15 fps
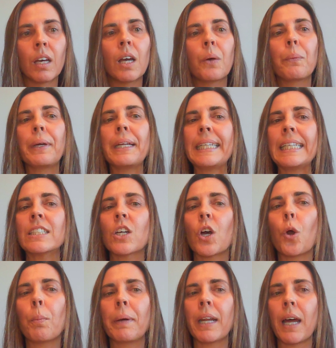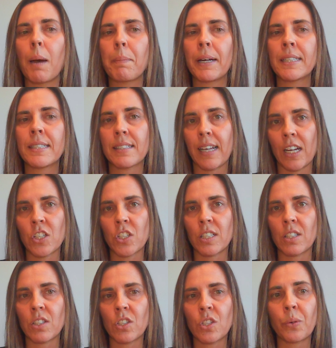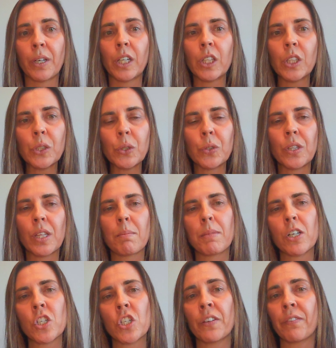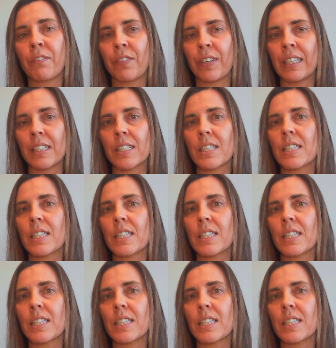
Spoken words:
We need to open up our discussions to include the emerging fields